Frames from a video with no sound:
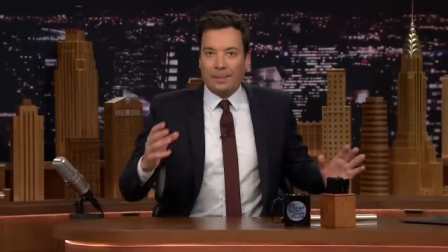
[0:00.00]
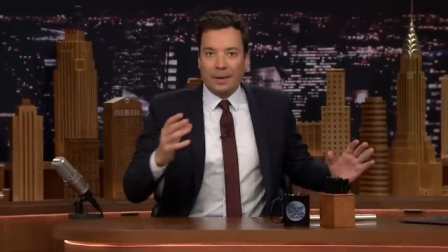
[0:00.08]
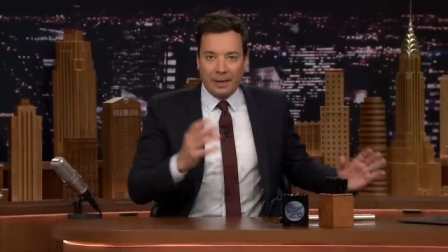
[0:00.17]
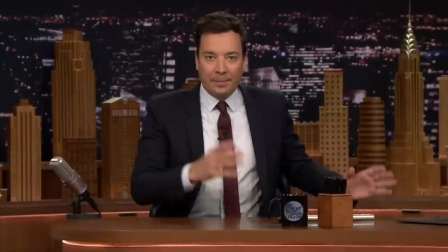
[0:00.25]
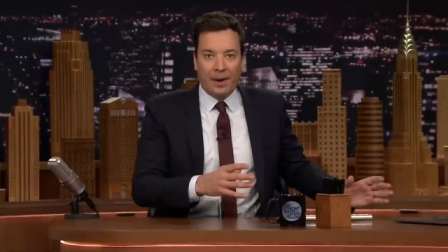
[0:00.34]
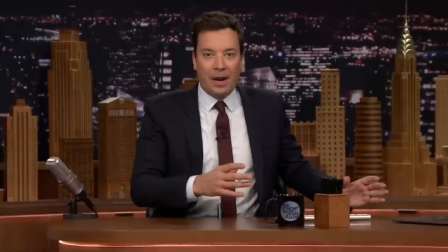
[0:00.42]
my
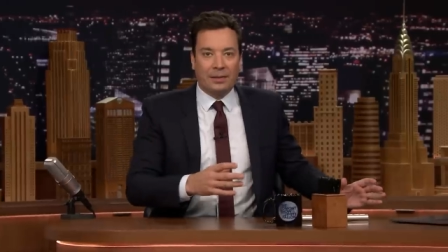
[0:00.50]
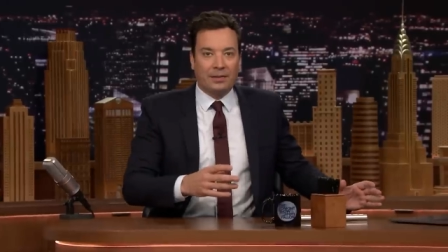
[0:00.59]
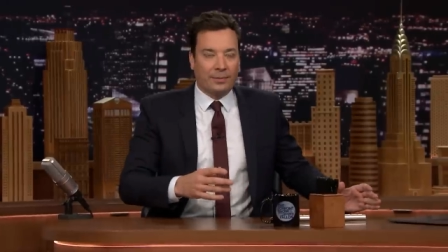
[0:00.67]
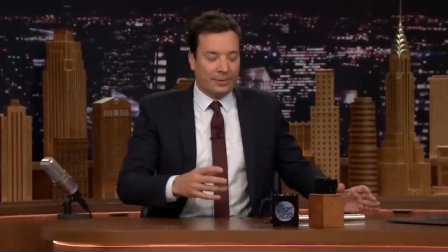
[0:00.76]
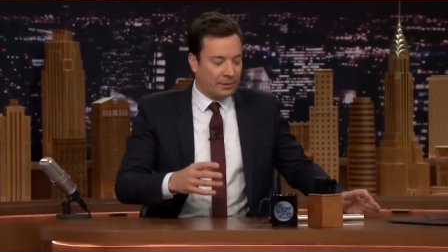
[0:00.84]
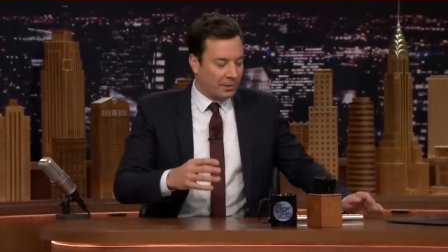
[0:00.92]
inbox,
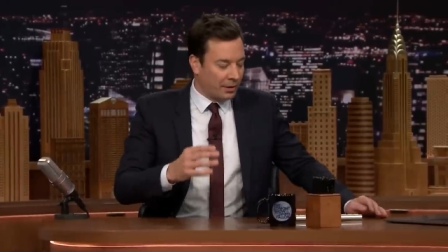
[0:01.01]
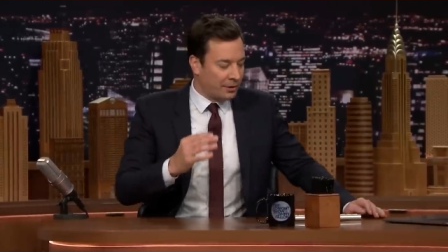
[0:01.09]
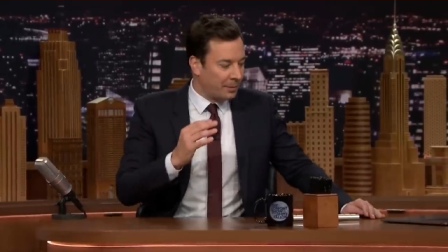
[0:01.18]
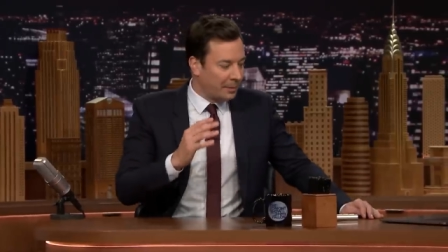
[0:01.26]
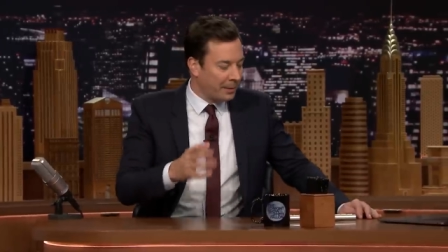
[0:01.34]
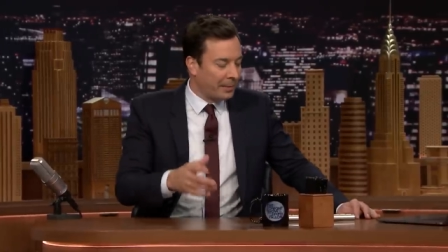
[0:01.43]
I return
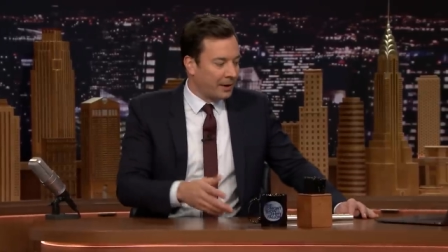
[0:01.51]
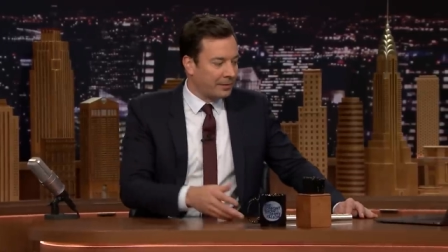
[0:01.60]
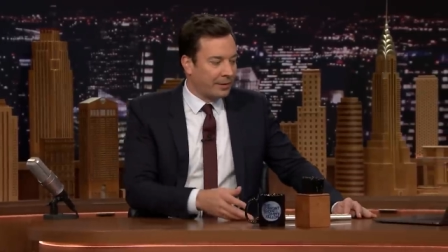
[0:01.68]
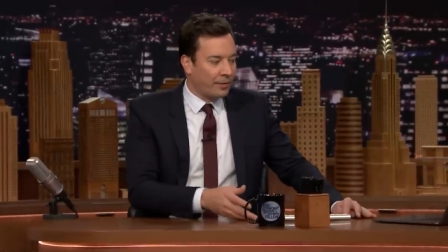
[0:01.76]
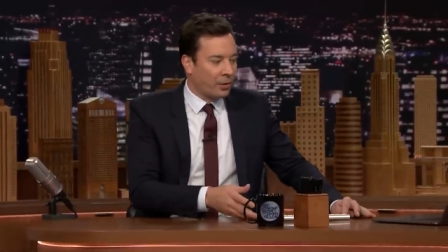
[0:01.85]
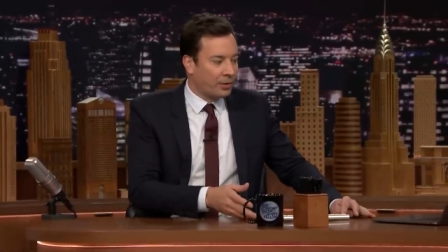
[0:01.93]
some emails,
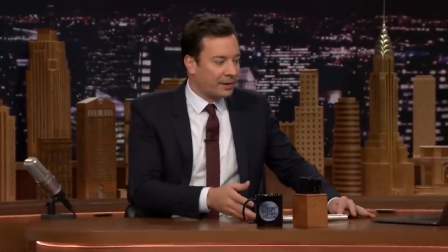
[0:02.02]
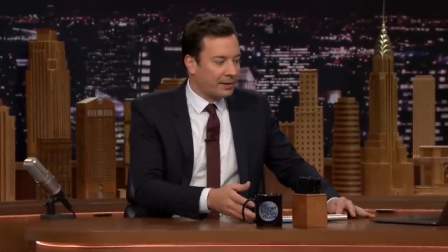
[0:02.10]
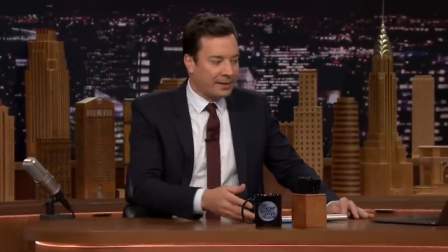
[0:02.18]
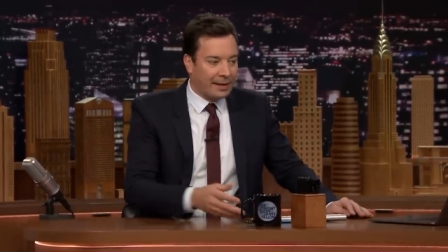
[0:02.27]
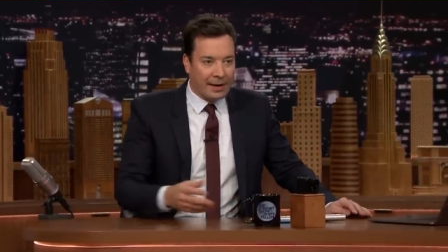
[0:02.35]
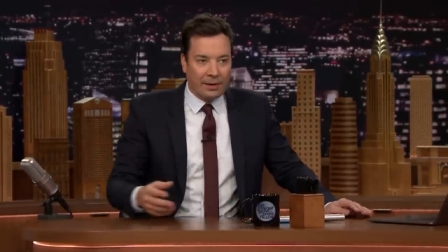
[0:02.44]
and of course, I
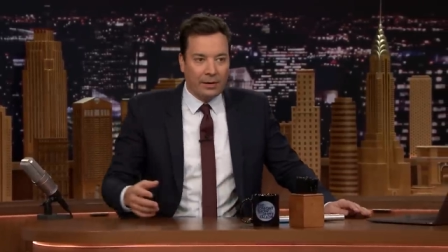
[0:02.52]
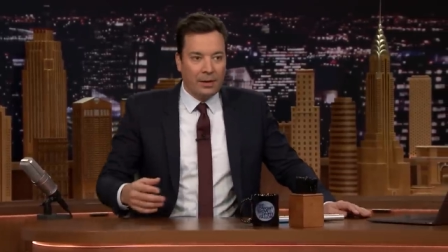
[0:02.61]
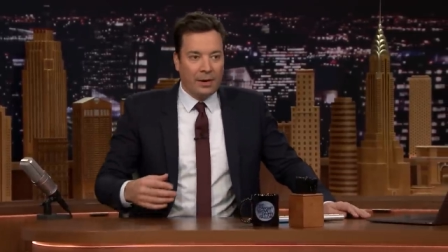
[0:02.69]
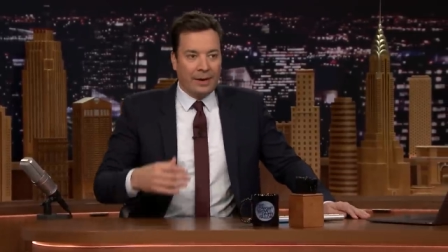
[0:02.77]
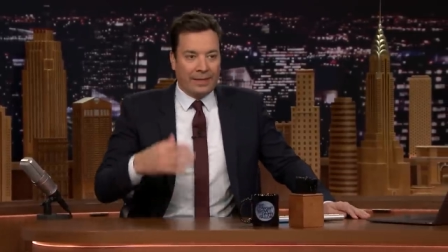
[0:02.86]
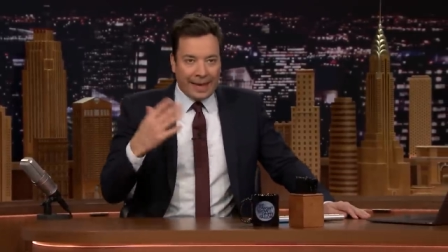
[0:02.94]
send out
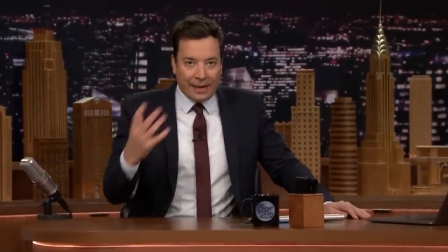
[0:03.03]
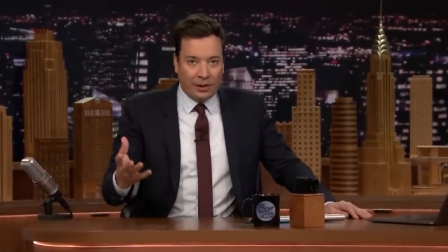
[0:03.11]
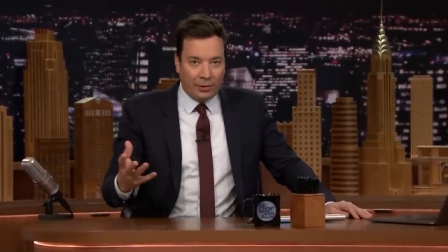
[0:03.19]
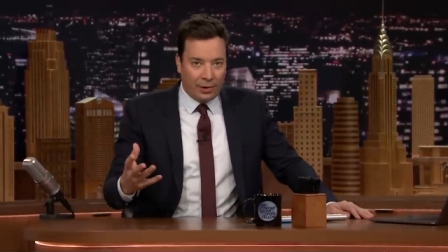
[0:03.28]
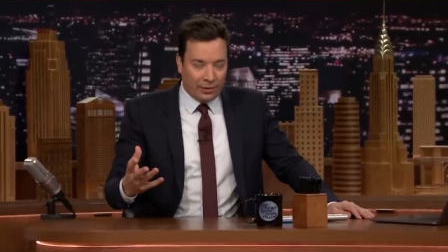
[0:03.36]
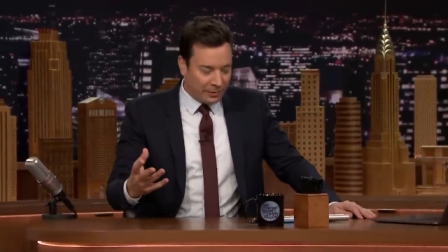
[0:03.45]
thank
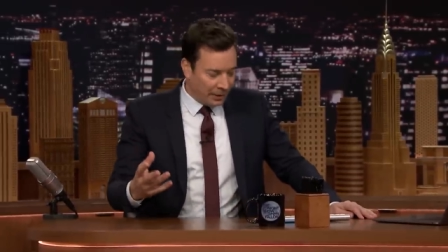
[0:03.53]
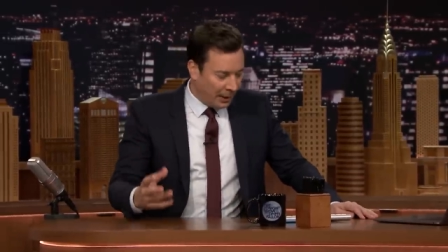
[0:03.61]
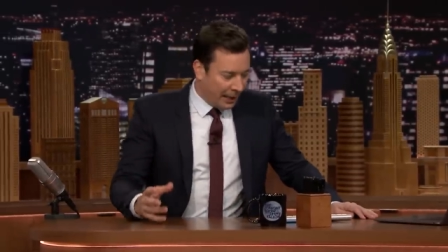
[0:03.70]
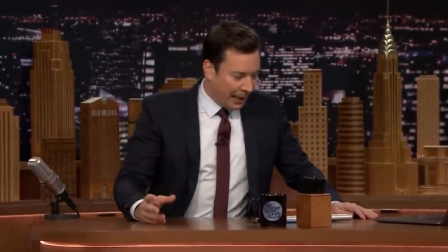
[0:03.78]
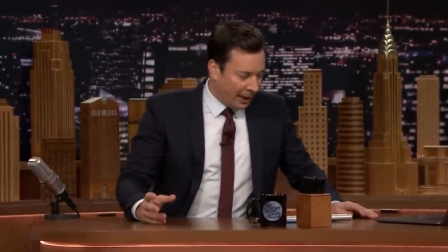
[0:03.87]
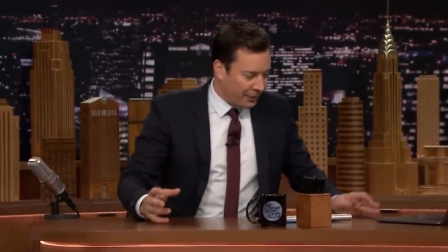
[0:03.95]
you notes.
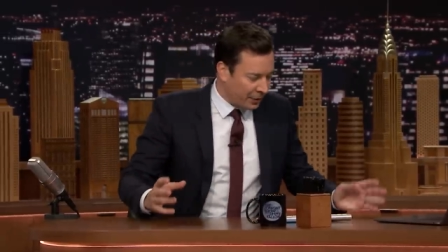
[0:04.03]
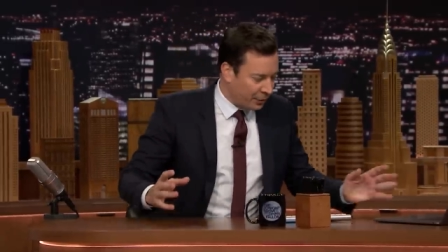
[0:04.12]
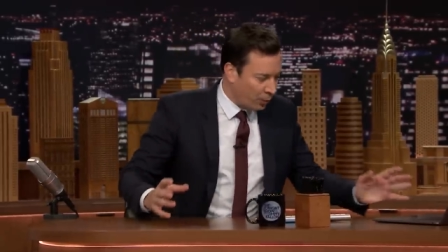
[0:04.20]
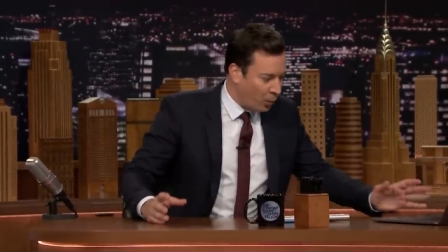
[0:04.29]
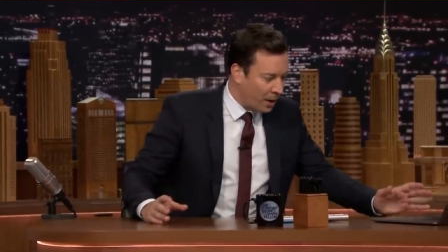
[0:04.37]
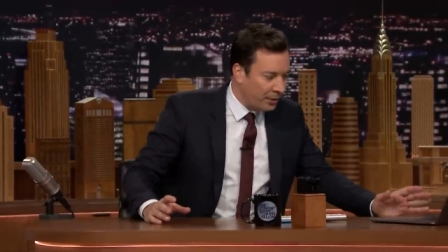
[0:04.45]
And I was just
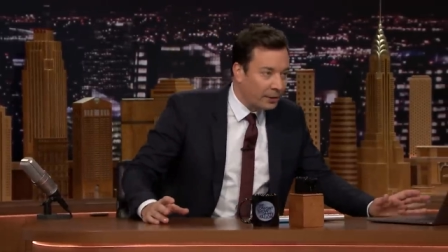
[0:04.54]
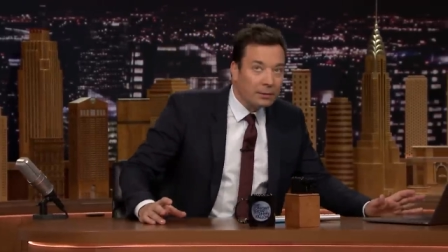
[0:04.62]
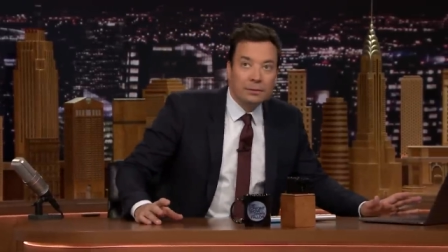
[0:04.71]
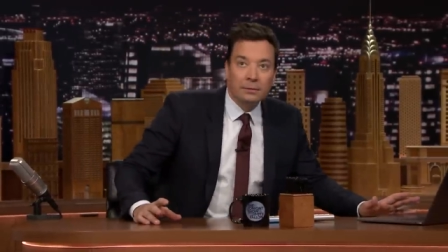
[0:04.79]
wondering.